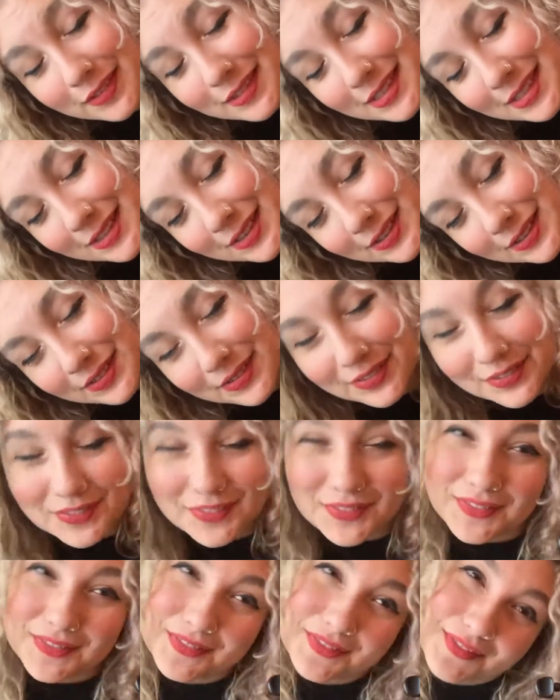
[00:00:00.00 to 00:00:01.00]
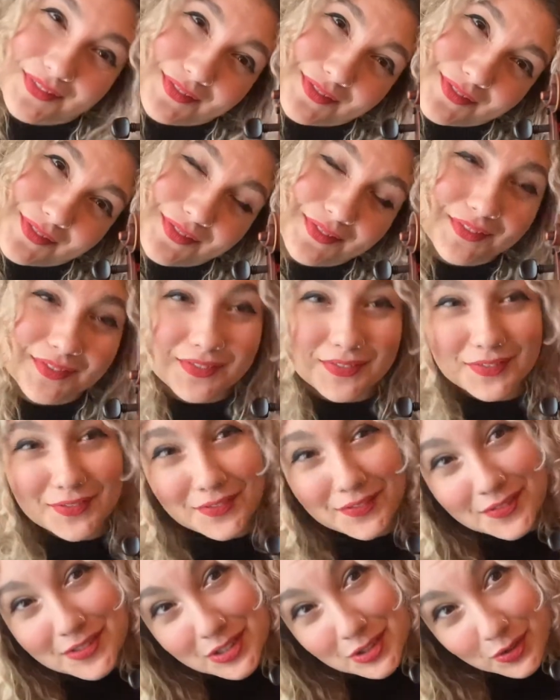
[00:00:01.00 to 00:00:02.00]
to
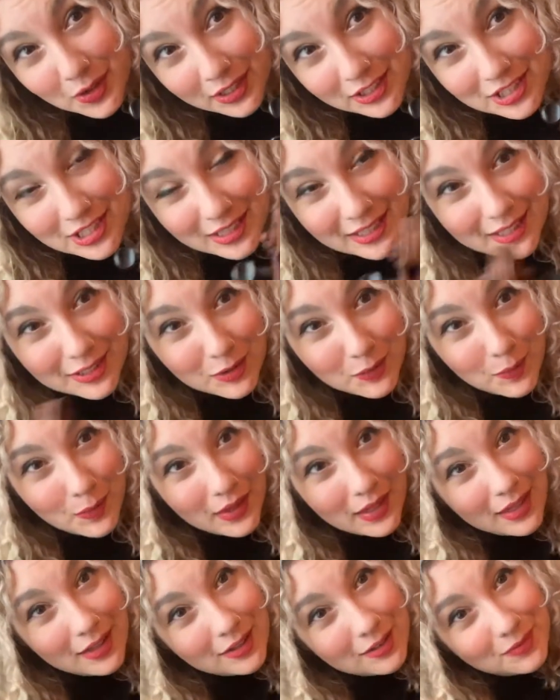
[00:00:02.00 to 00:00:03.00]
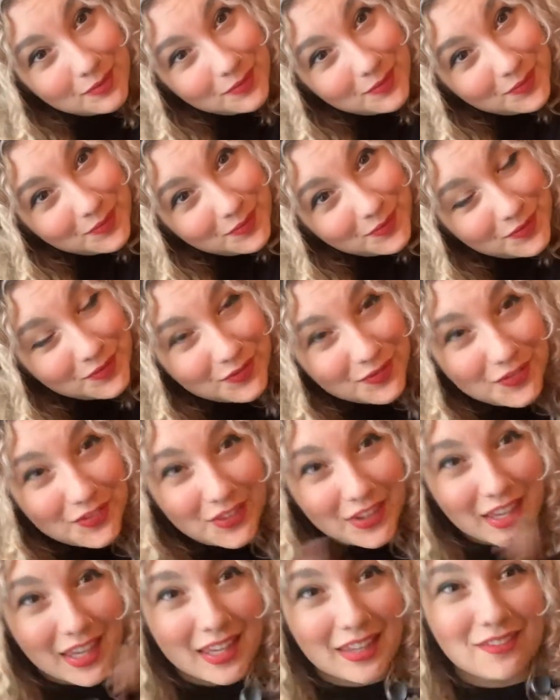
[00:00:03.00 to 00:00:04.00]
stretch a little bit.
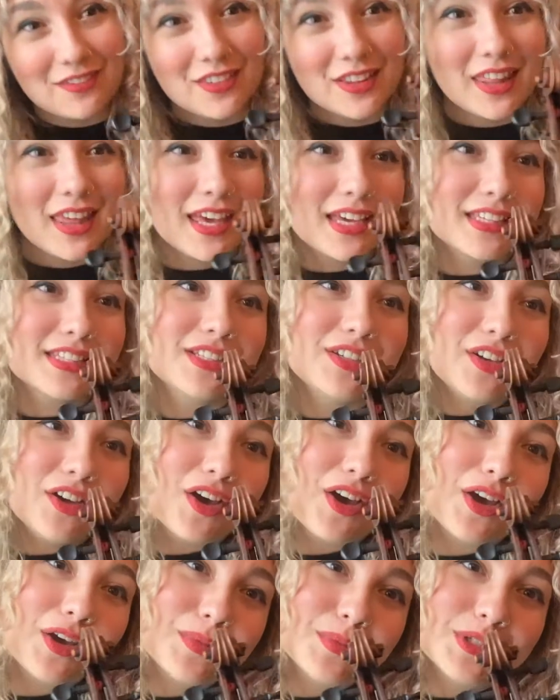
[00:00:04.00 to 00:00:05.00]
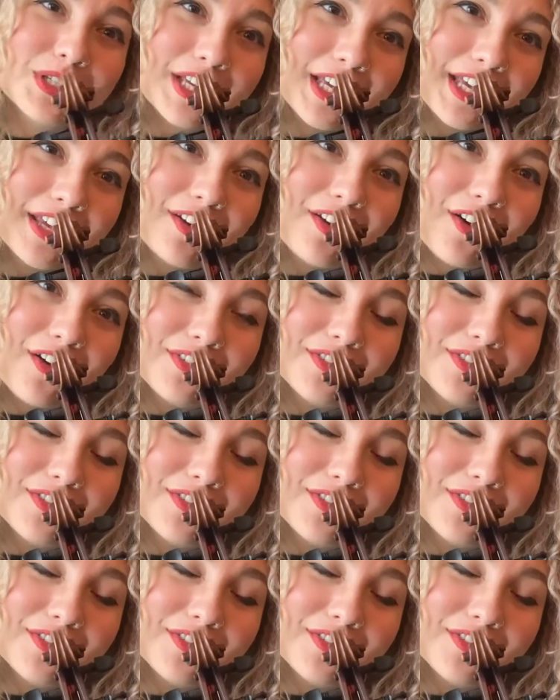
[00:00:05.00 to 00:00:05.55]
Right, relax your arm, shake it off.